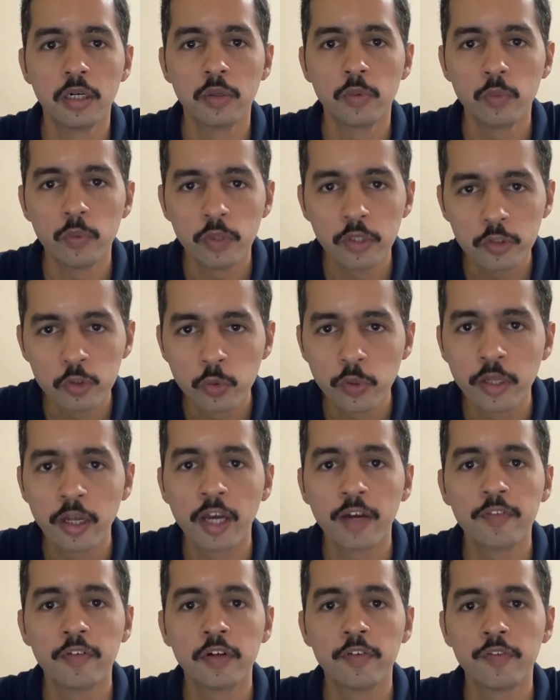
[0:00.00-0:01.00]
which should
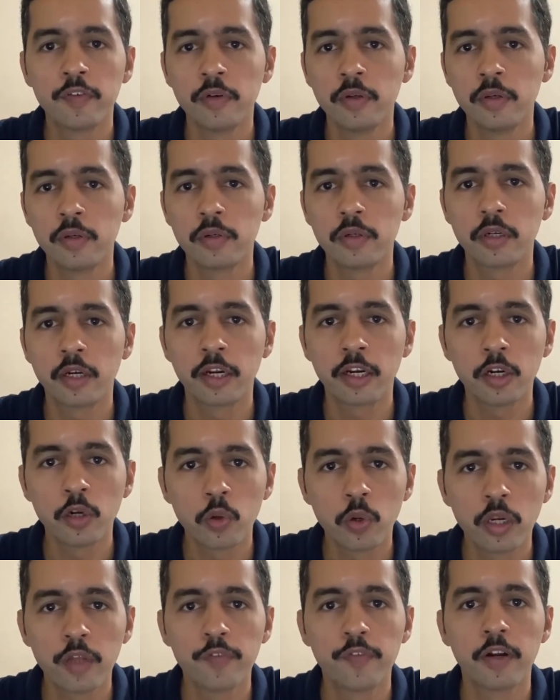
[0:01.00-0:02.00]
have a trickle
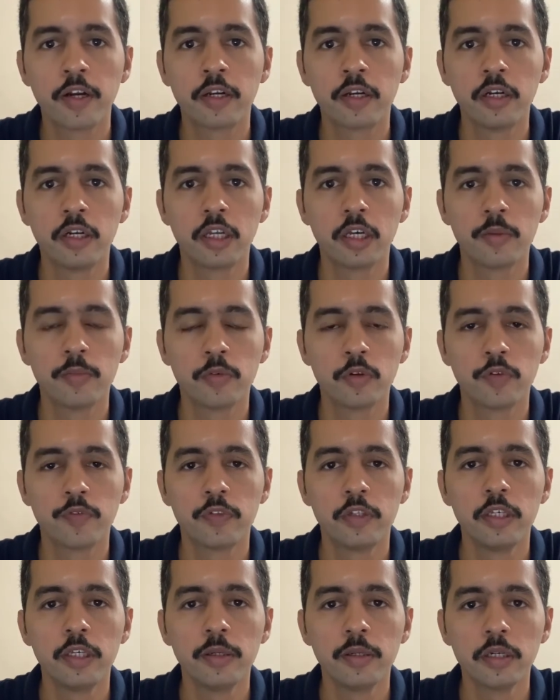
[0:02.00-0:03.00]
down effect in terms of
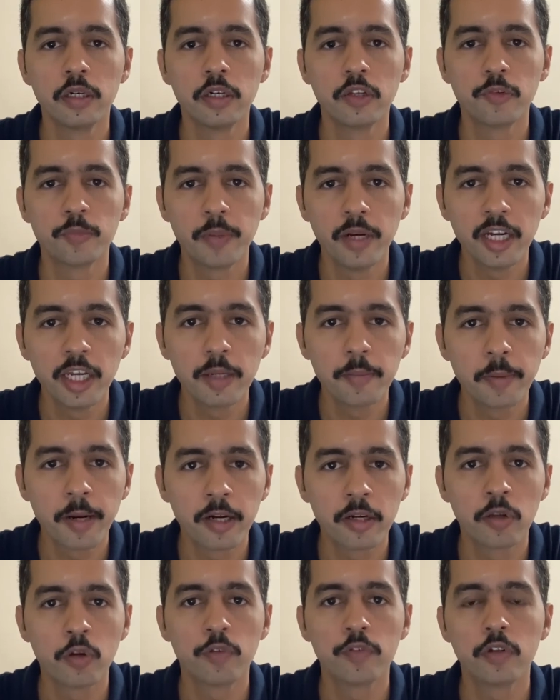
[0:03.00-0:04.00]
the spending
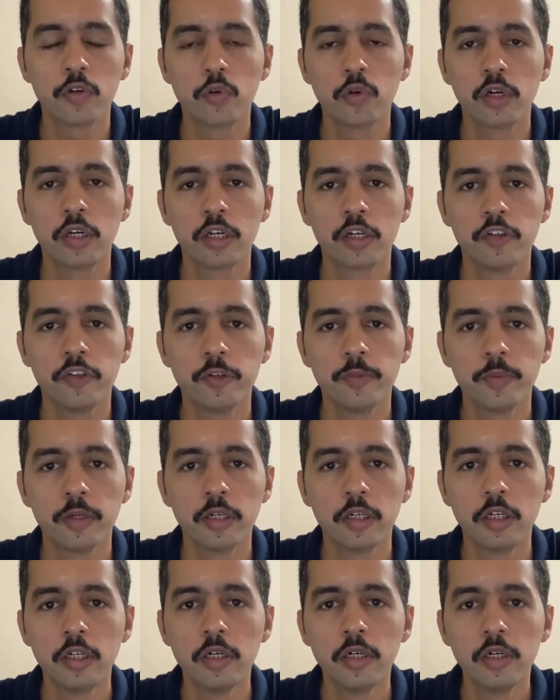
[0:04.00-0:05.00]
pattern of the rural consumer.
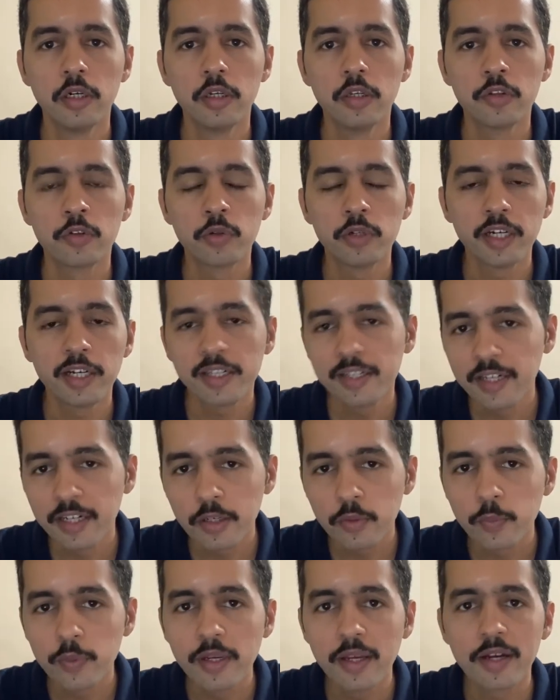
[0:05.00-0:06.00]
So
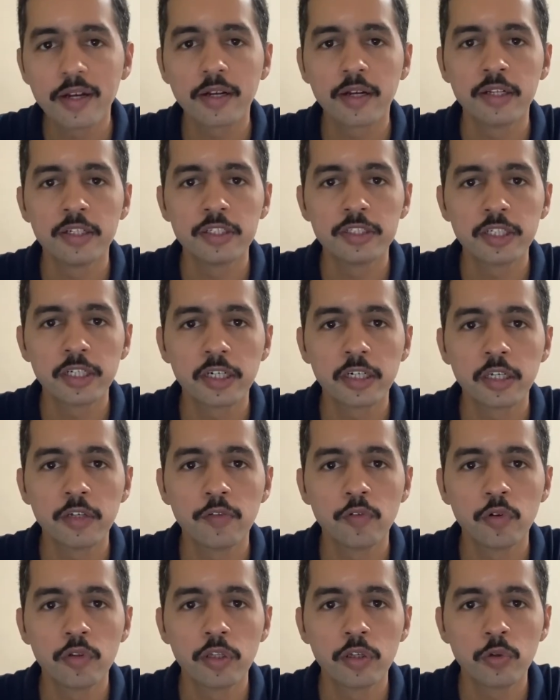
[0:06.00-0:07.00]
net we are constructive
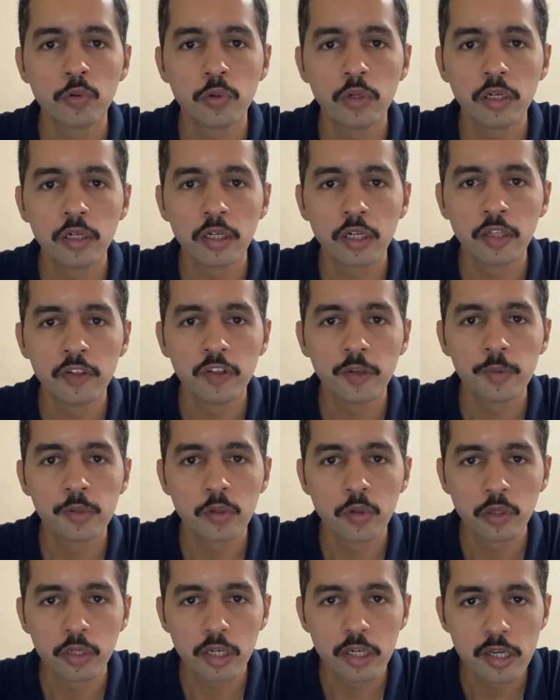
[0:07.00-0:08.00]
on the rural consumption
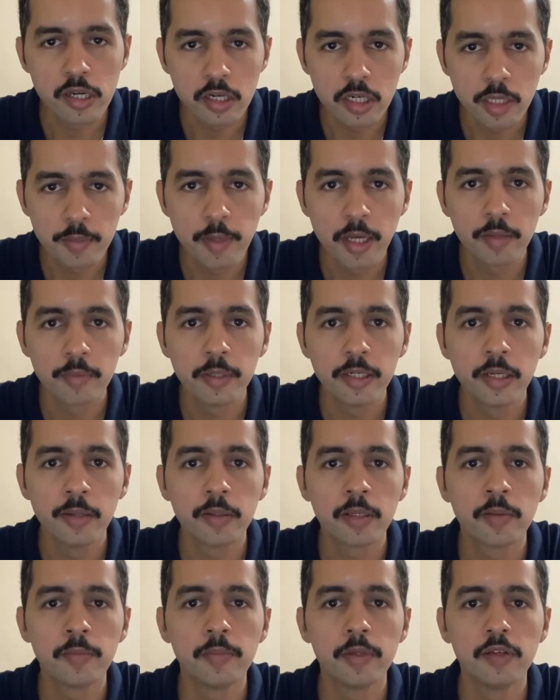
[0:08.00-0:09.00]
on a near term and medium
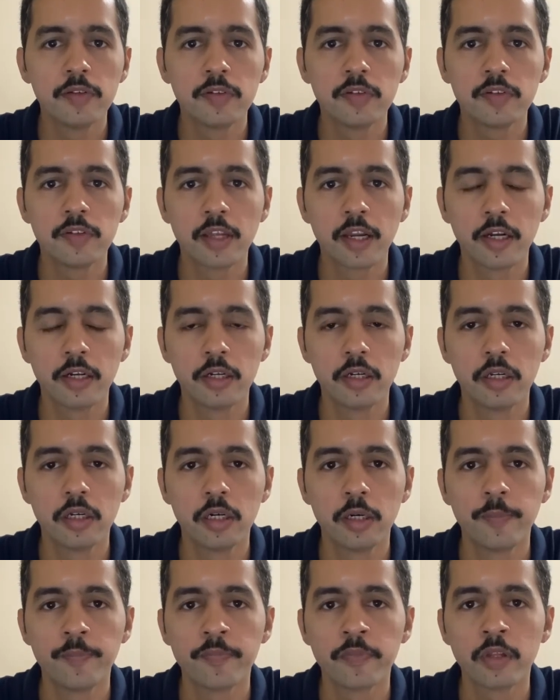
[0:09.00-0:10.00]
term basis, and
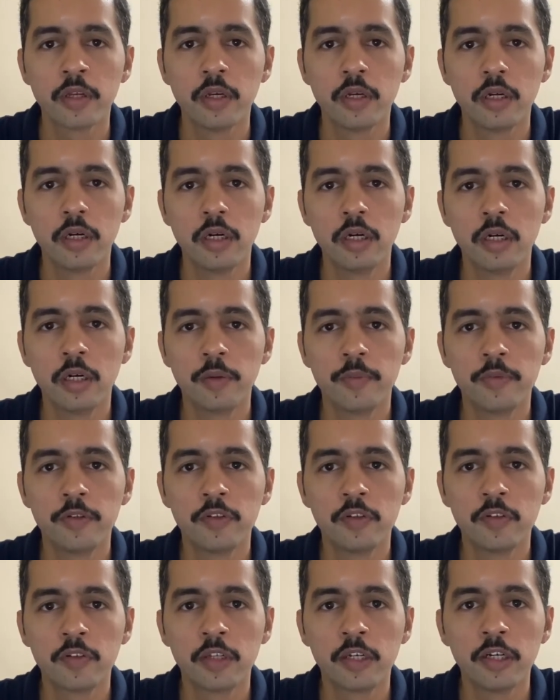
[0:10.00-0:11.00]
this
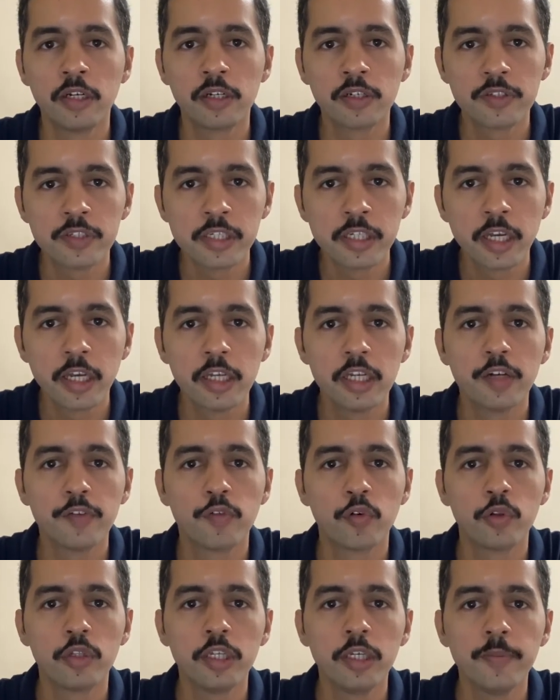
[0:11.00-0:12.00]
is an interesting area
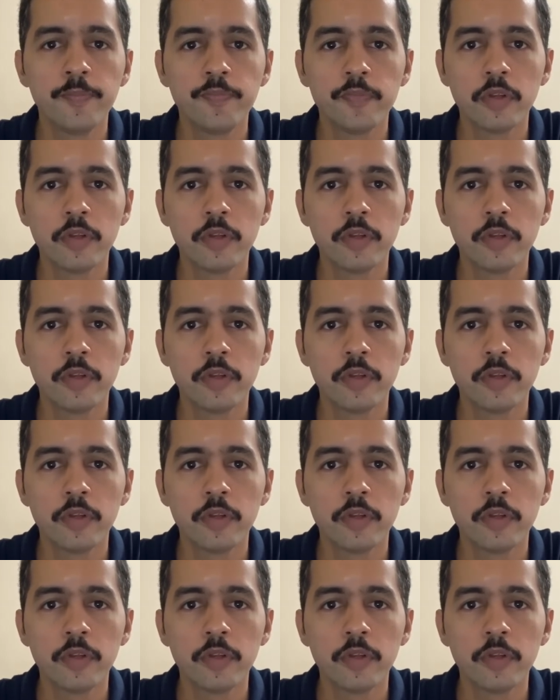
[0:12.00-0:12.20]
for the